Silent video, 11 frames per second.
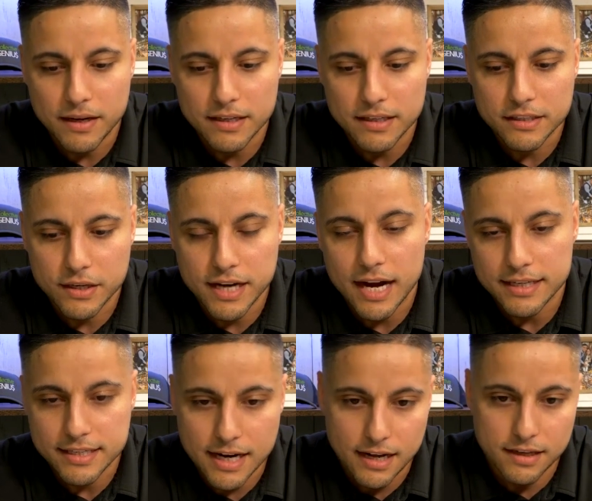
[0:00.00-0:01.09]
you know, got
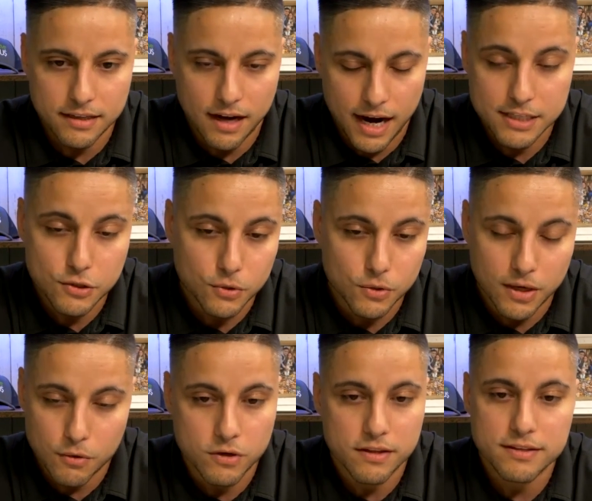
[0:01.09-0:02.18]
into high school. I was
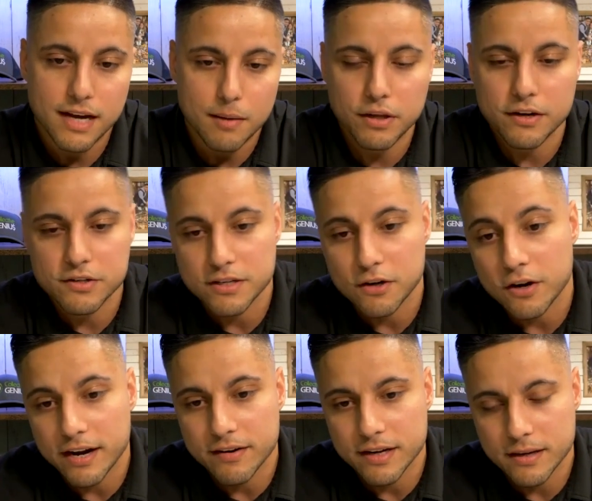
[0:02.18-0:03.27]
one of the top players in our
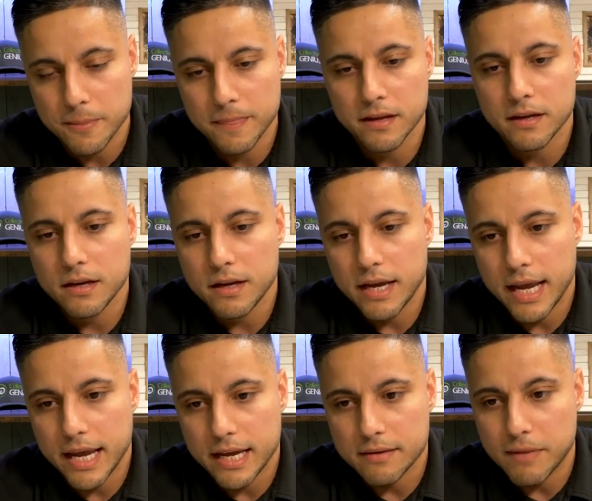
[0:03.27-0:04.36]
area,
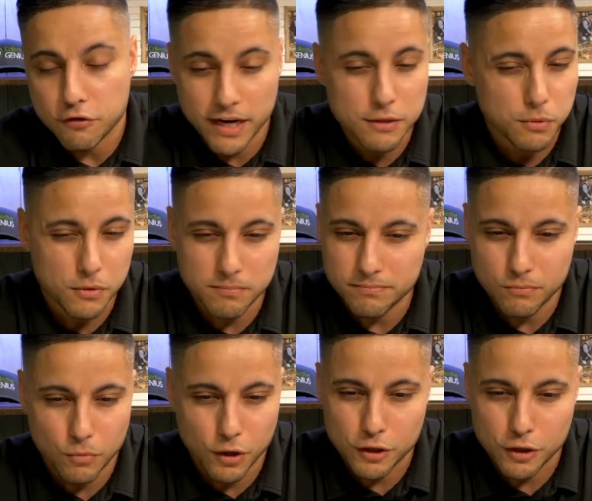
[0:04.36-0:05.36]
and my grades weren't